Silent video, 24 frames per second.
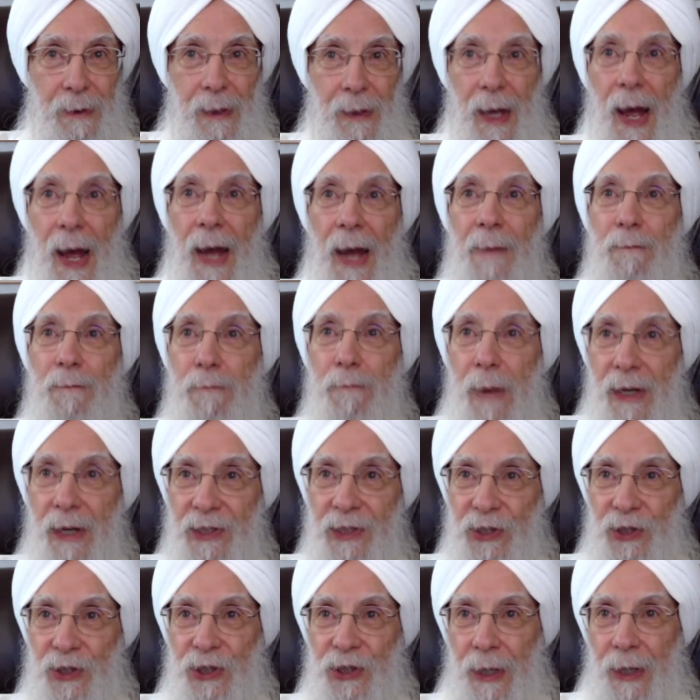I
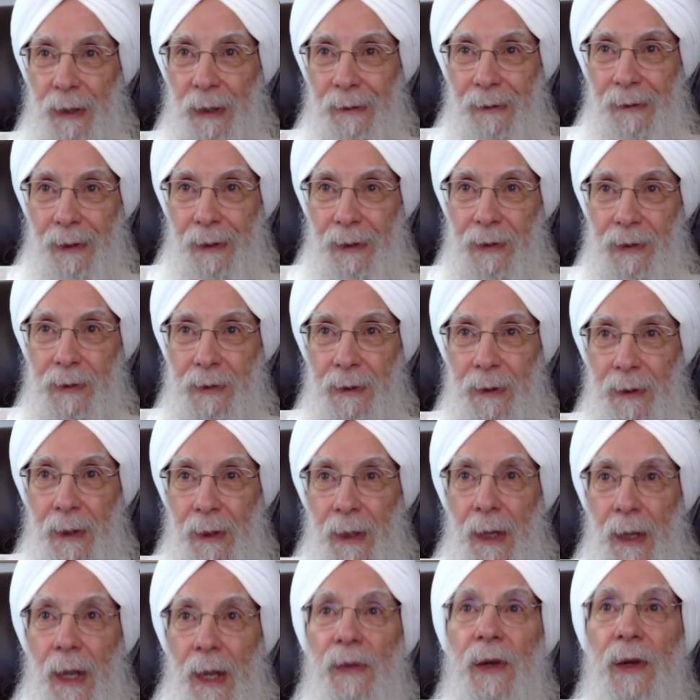must share this.
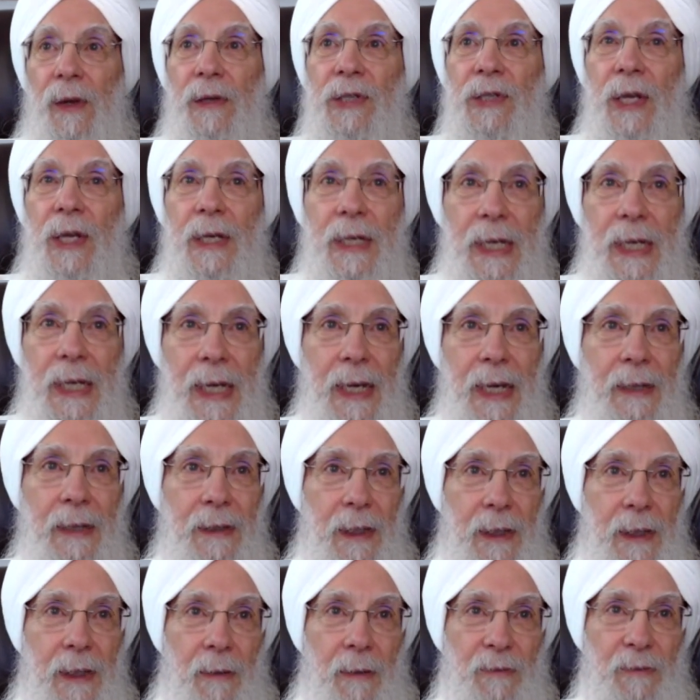There's a need
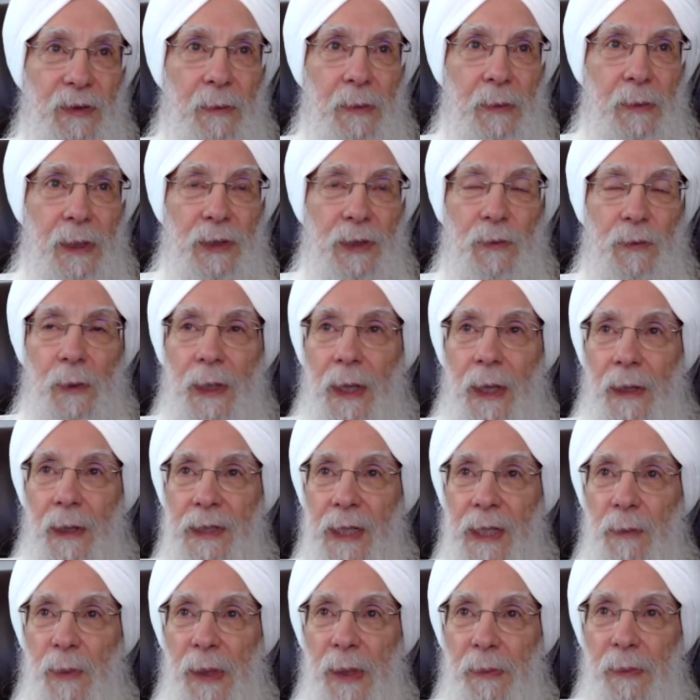that comes from this. When they
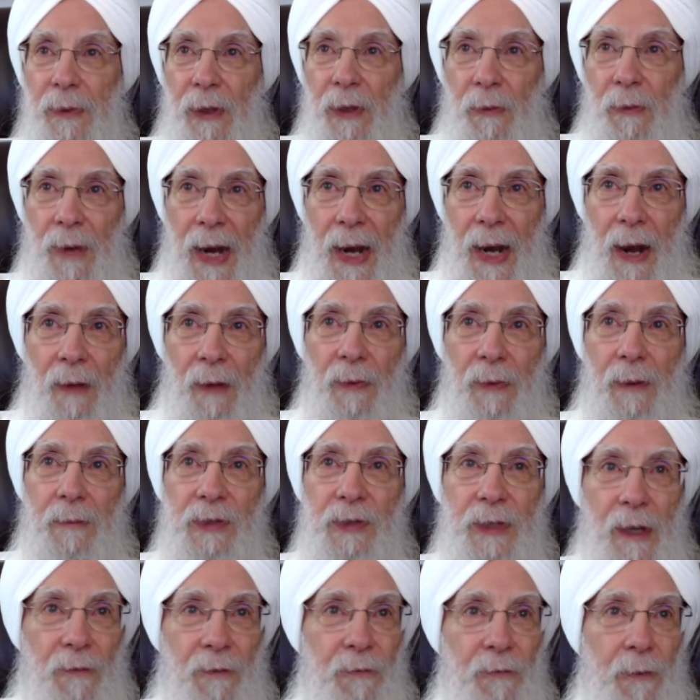see people around them
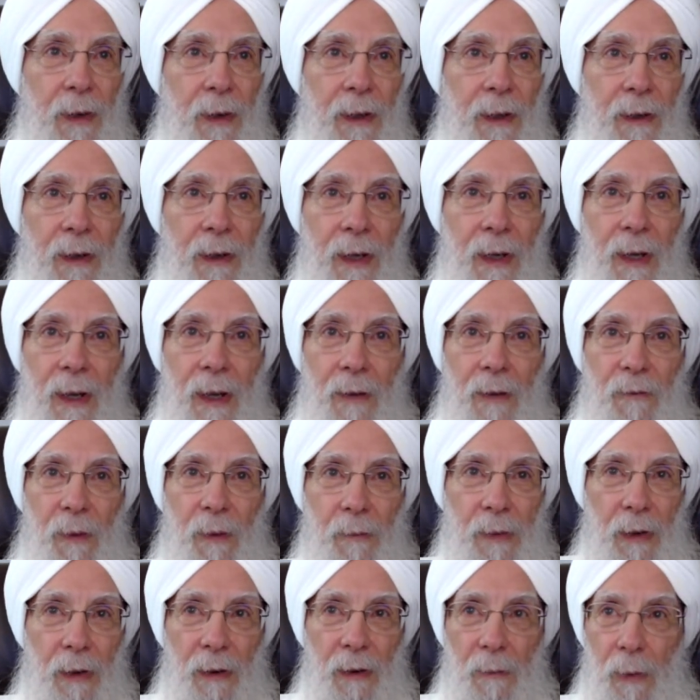suffering
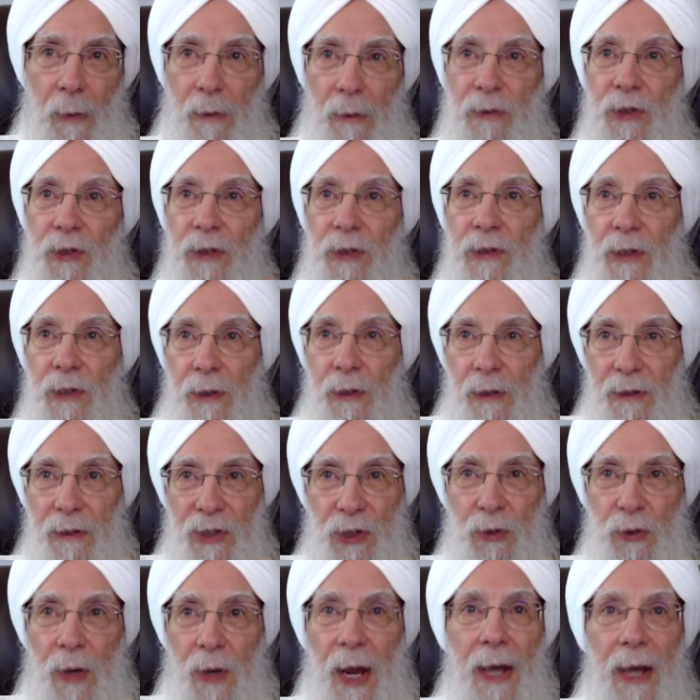from their emotions and their
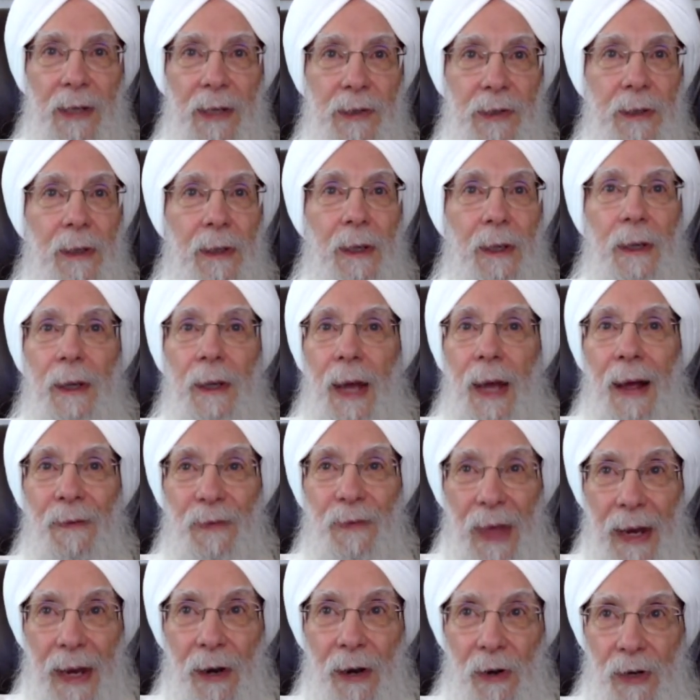stress, and
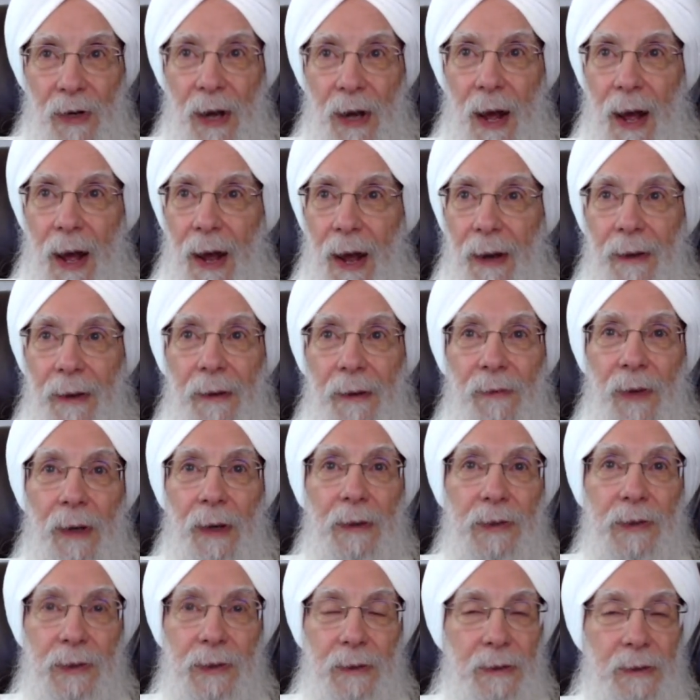they are not,
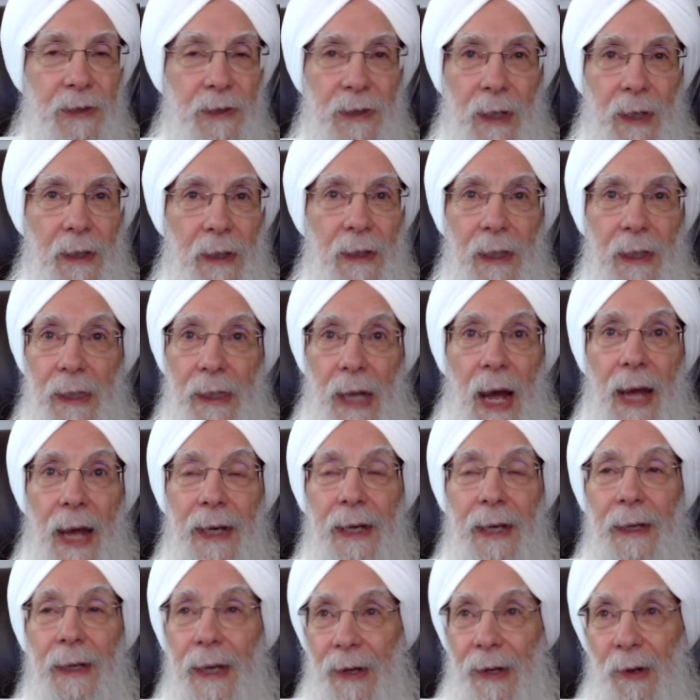there's suddenly, I
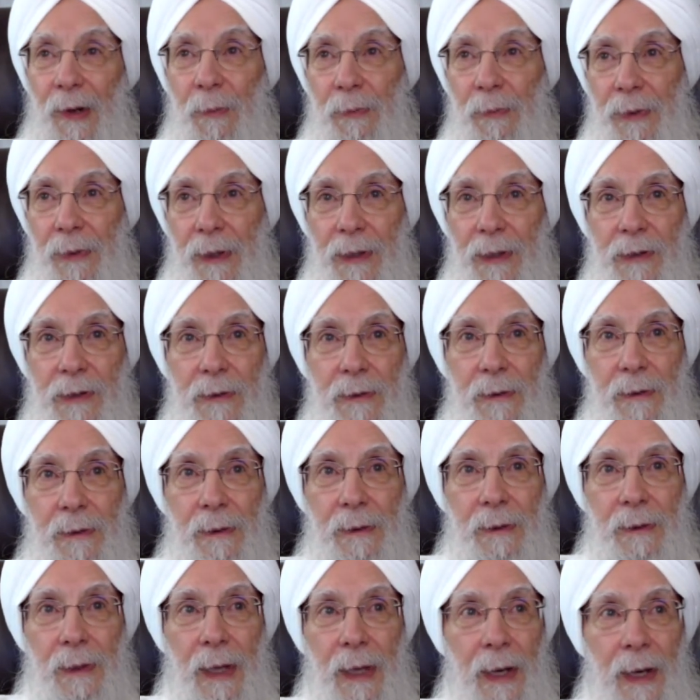can help this,
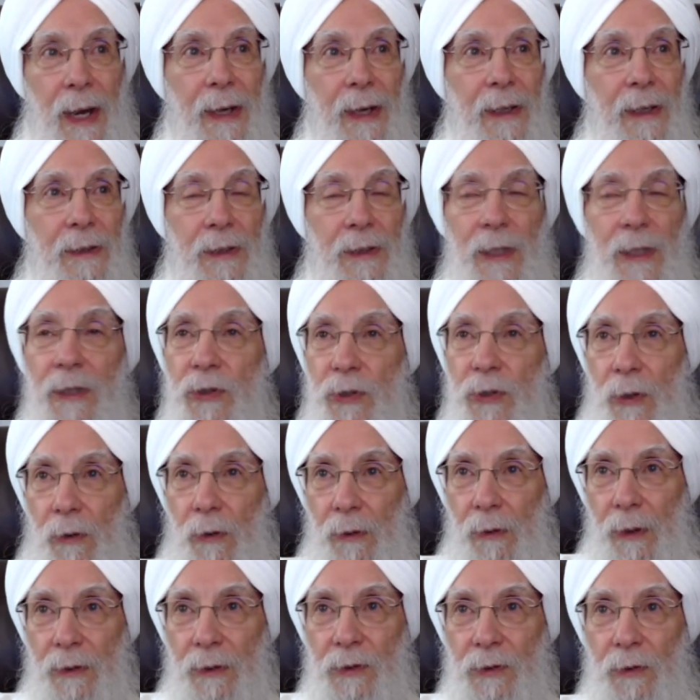and I can teach
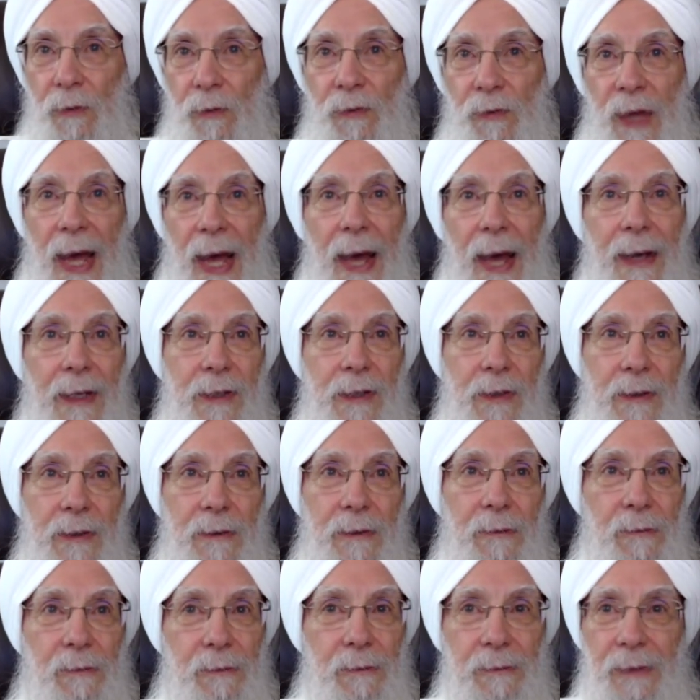yoga. So that is
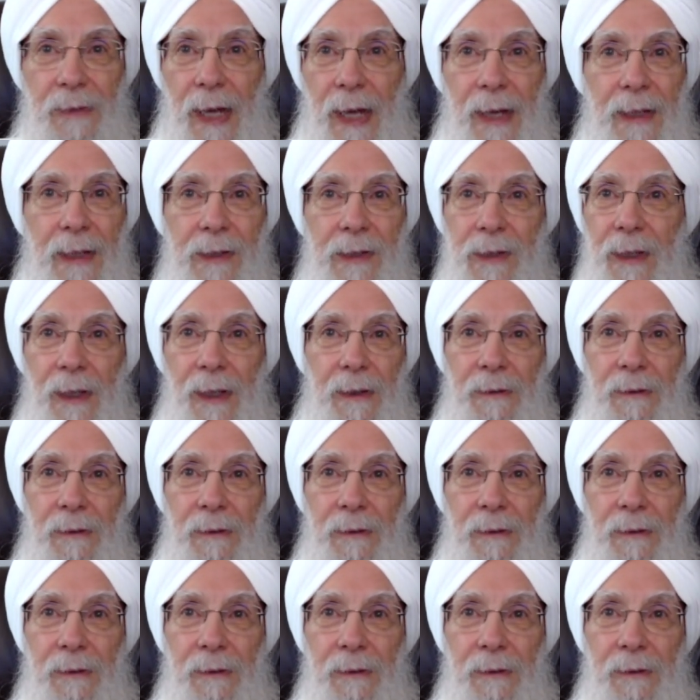it.